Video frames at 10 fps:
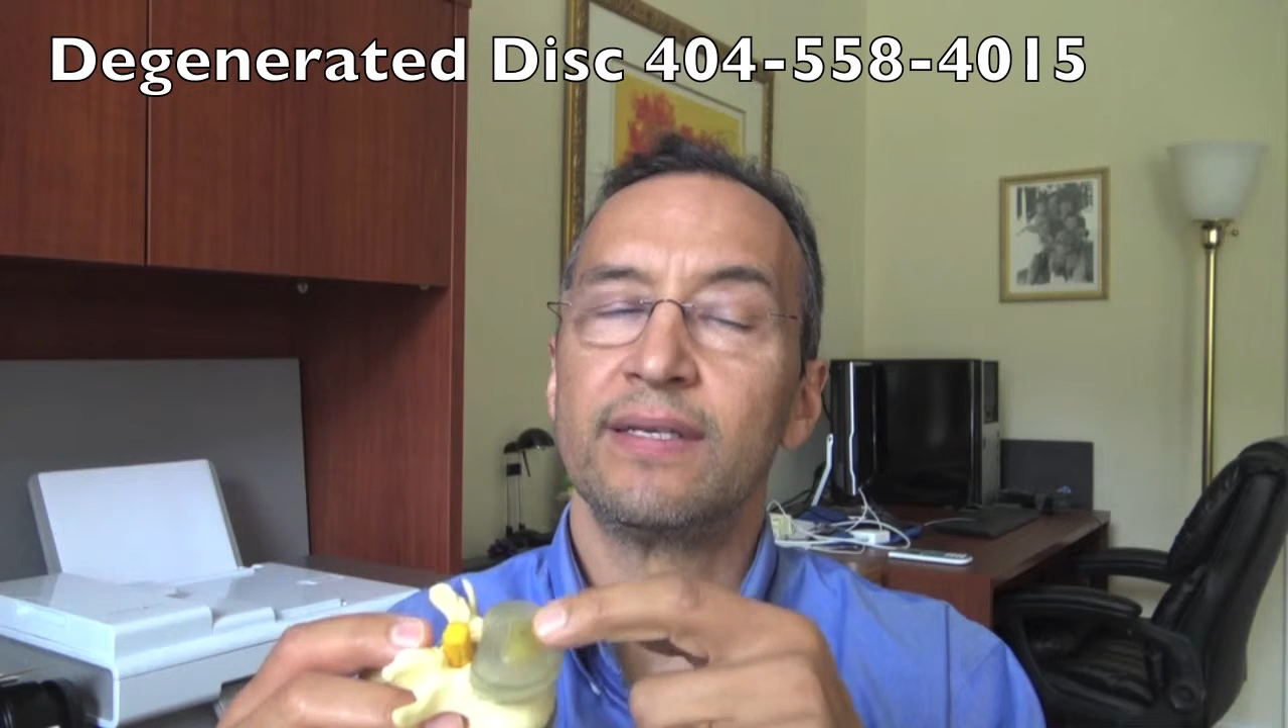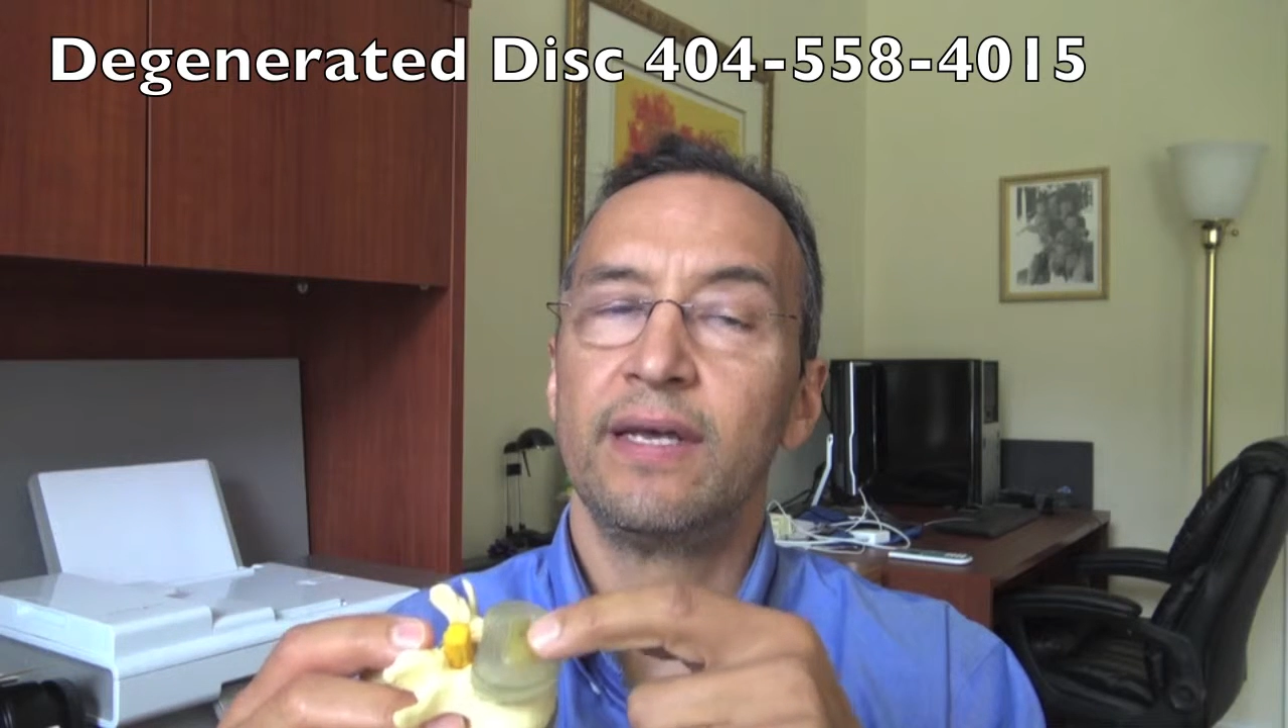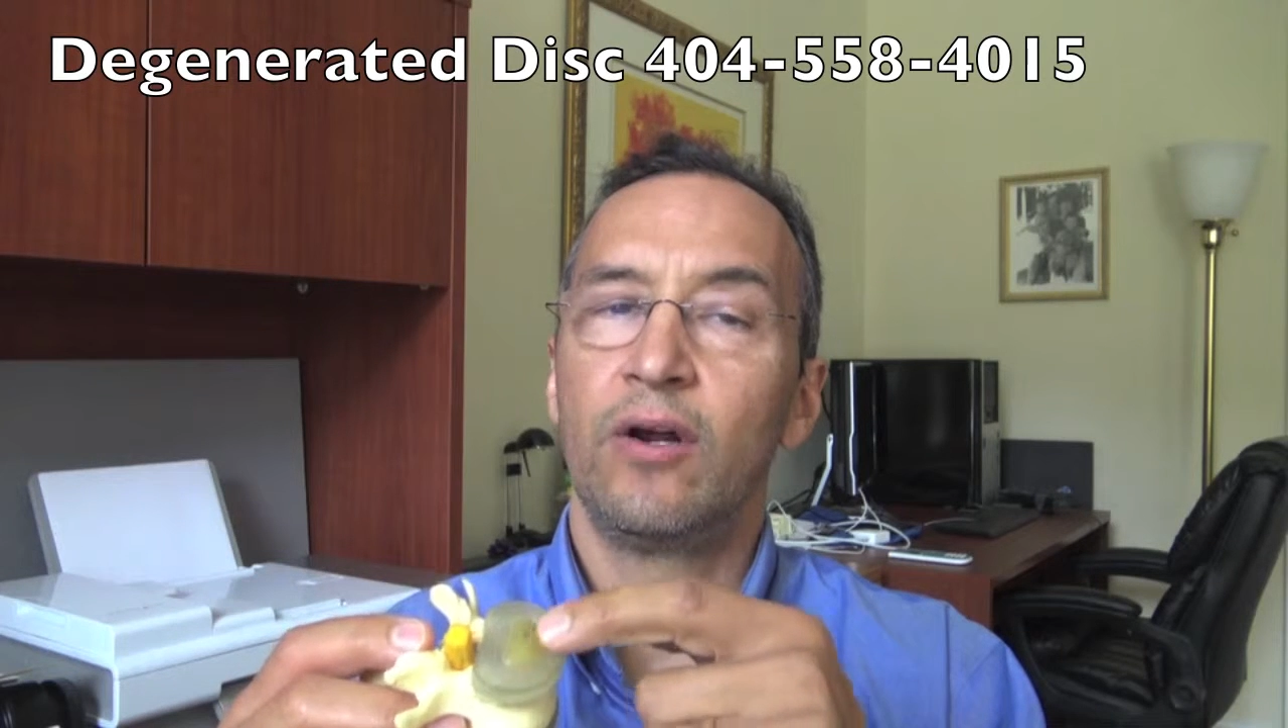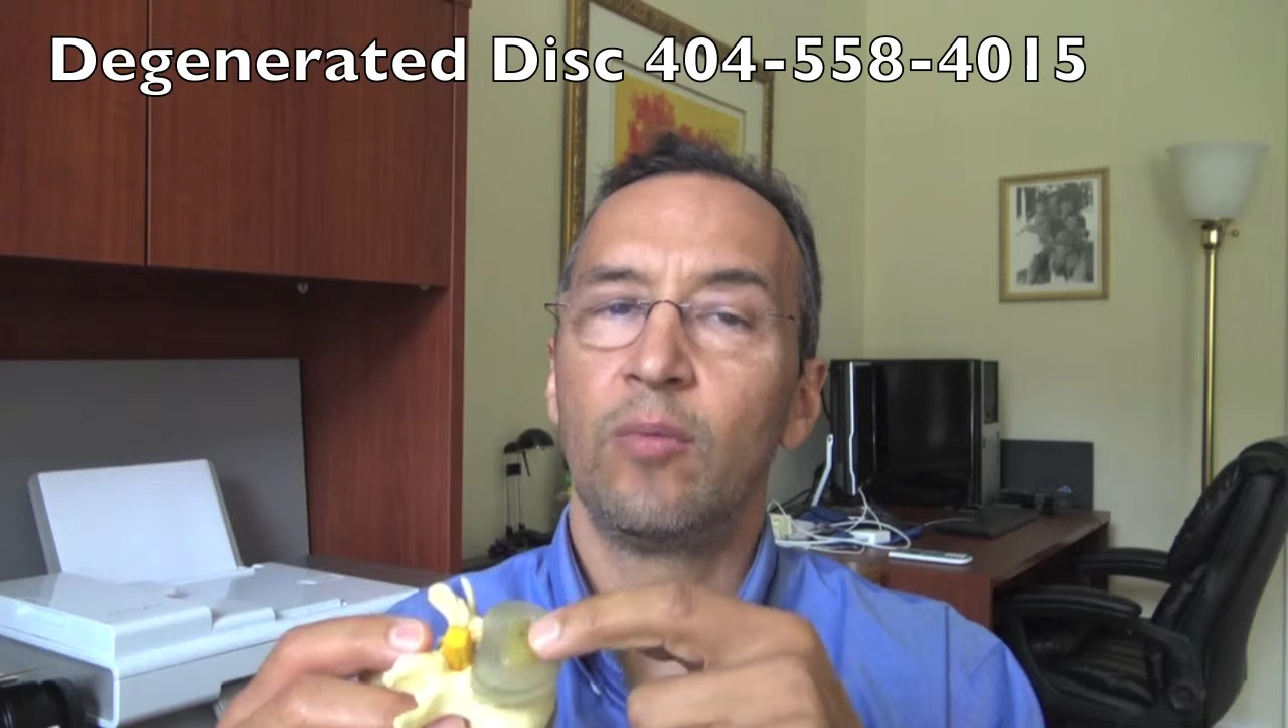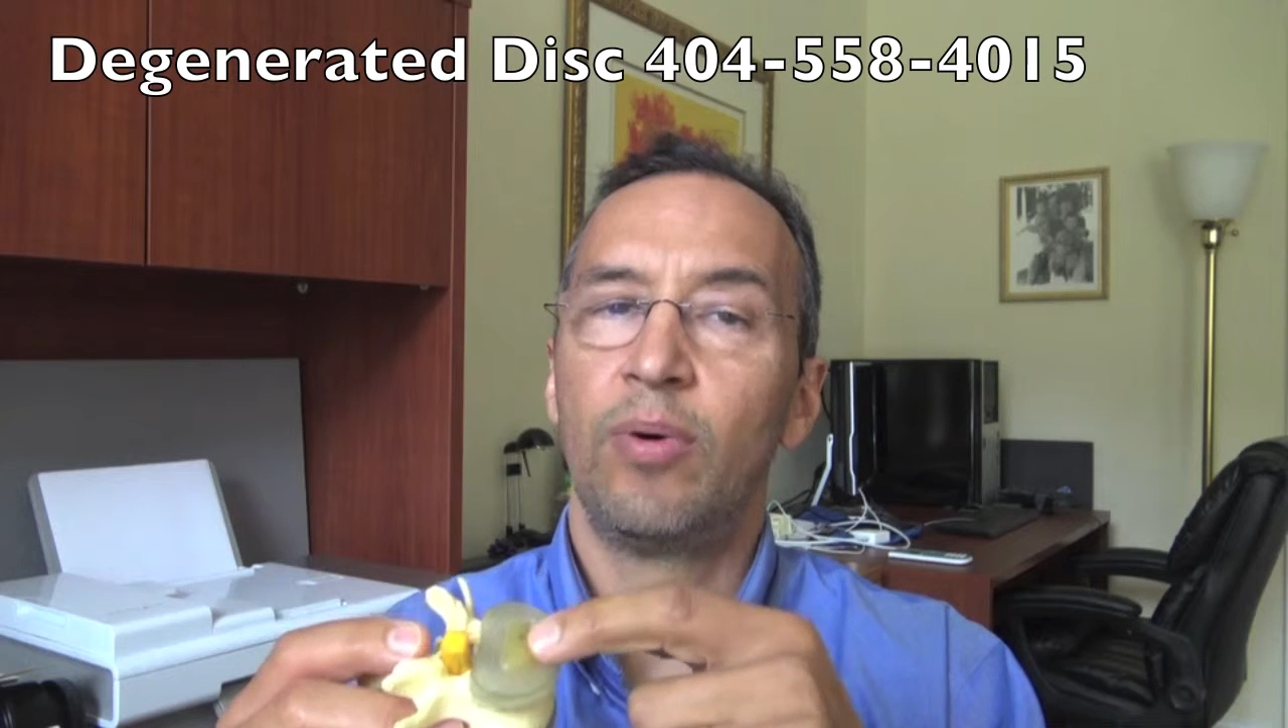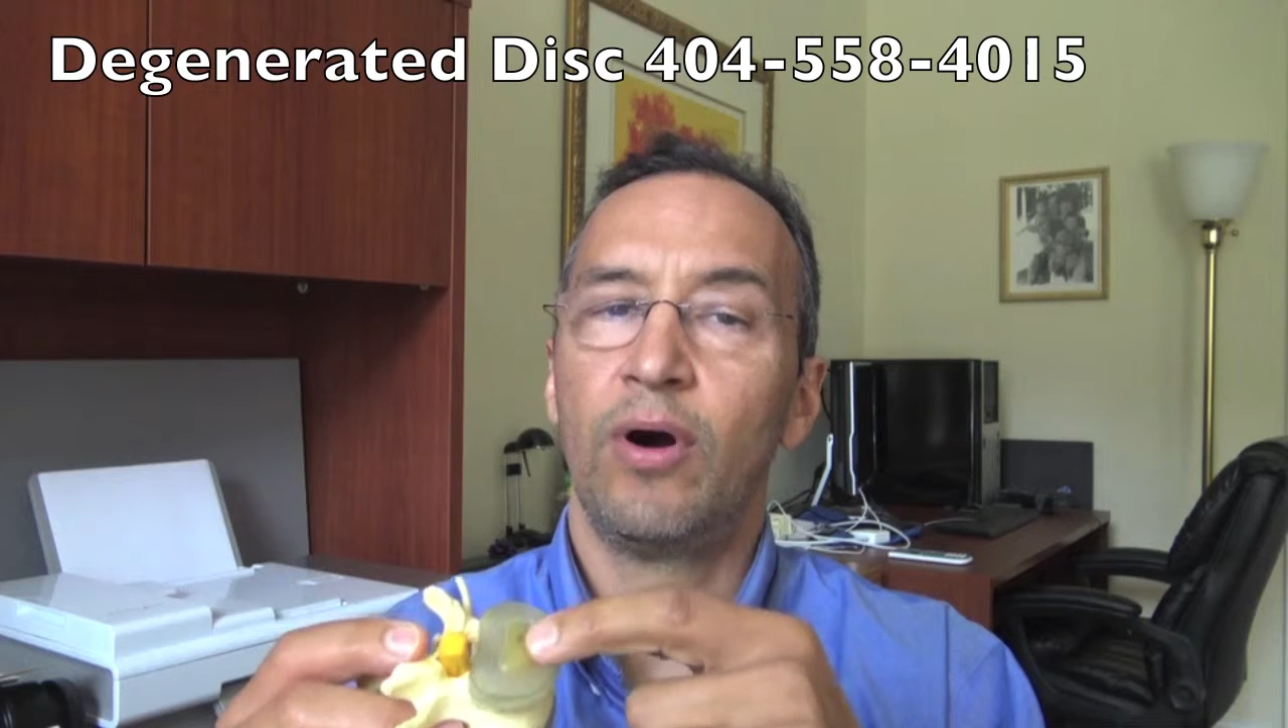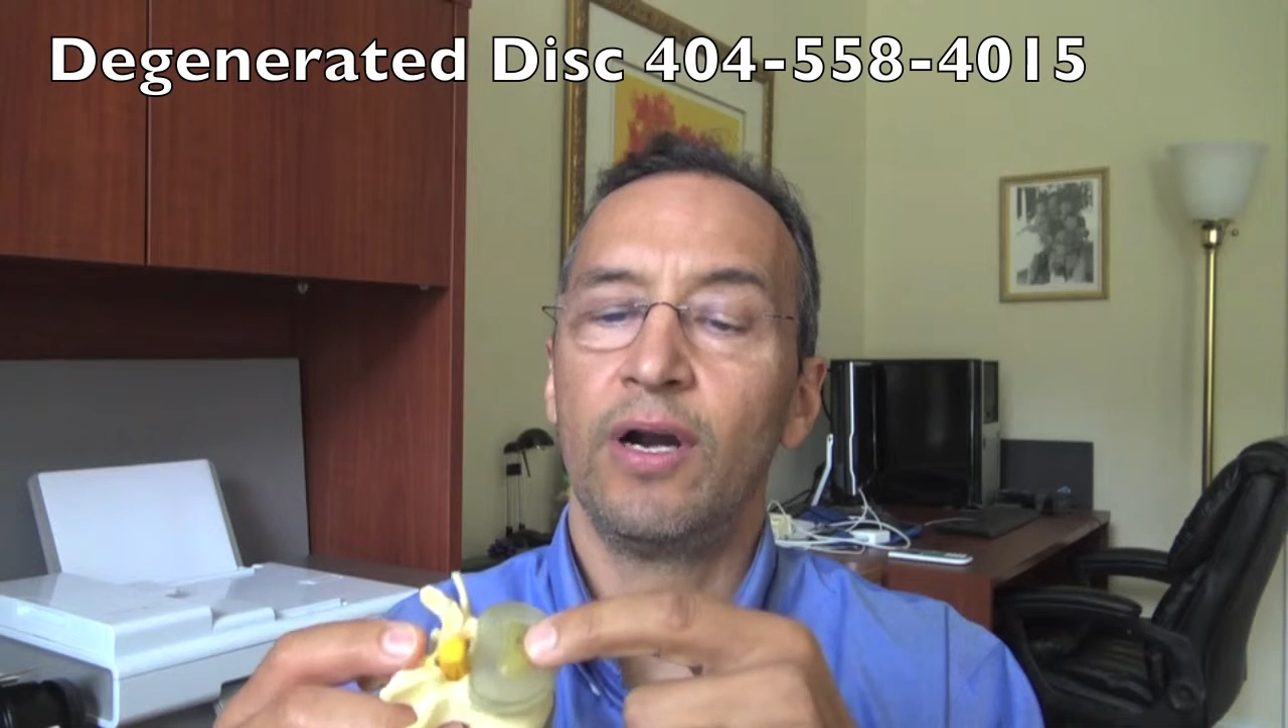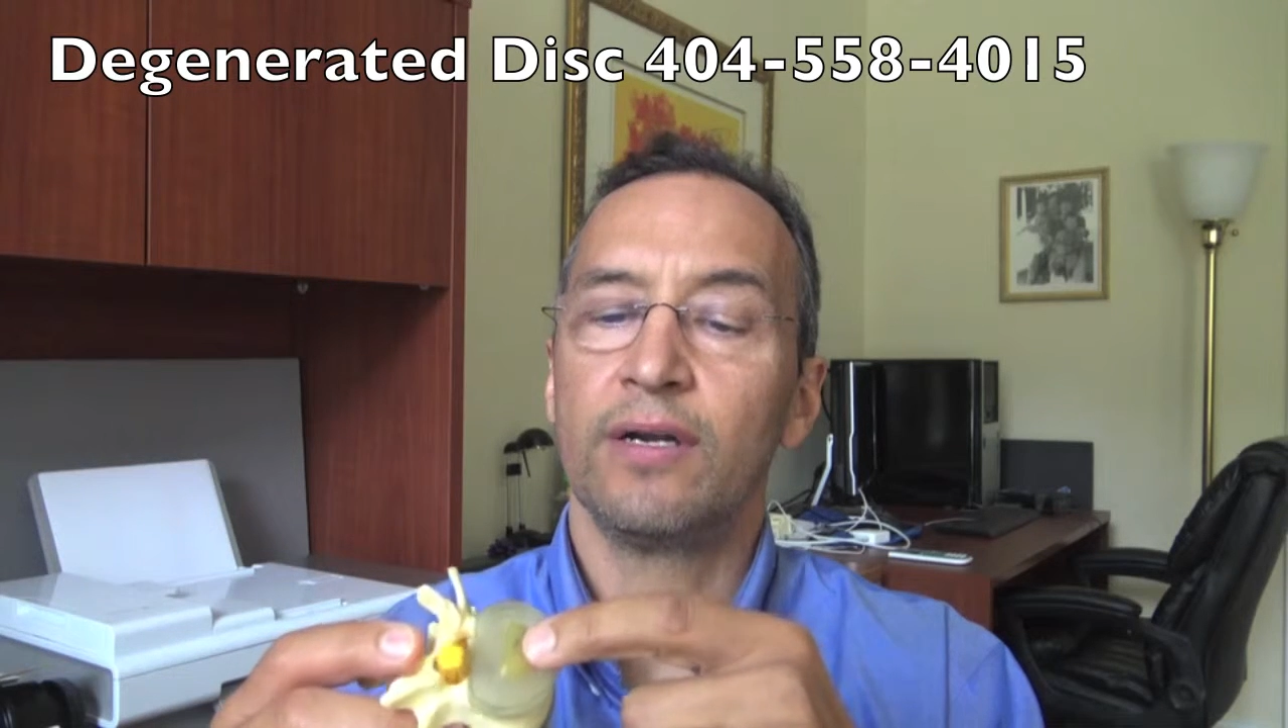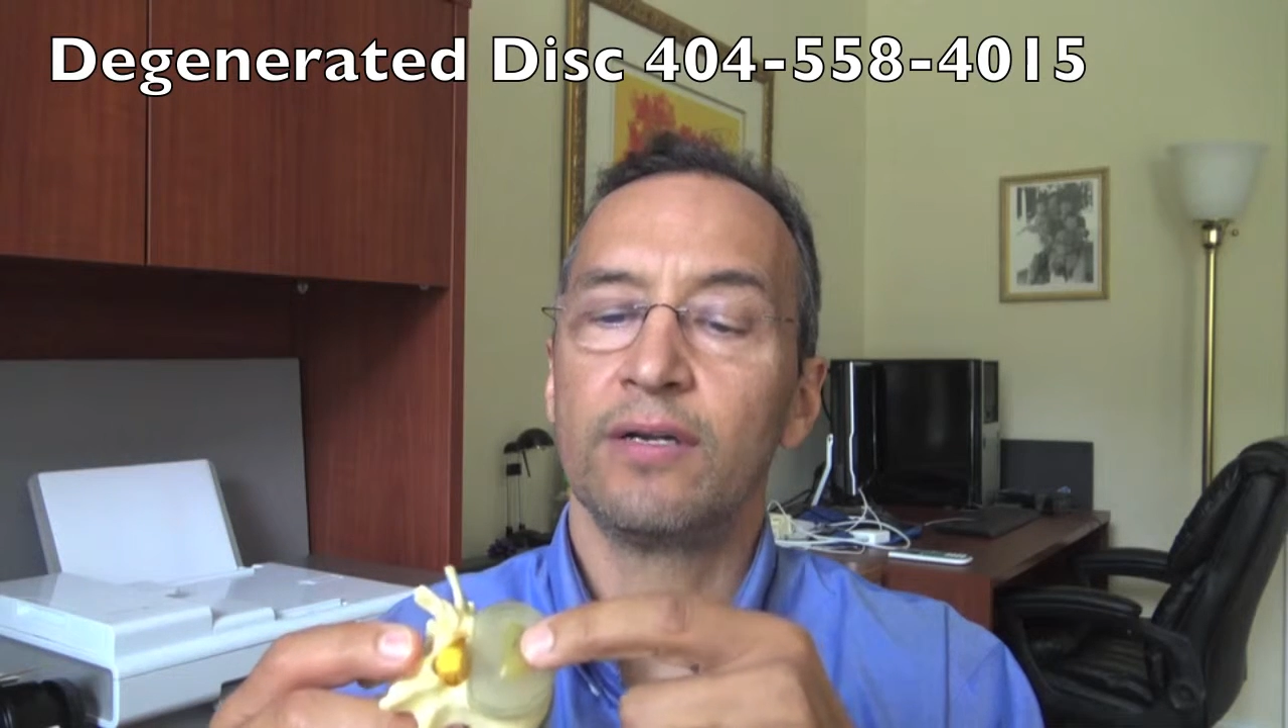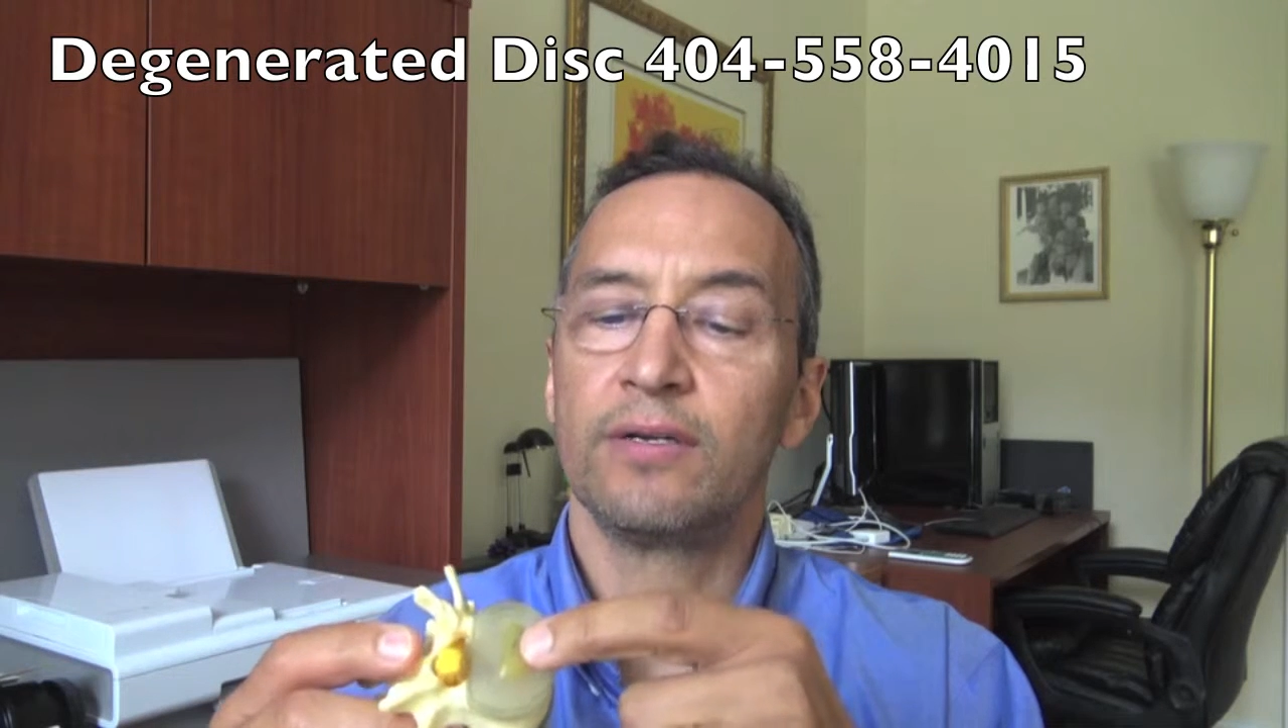inner part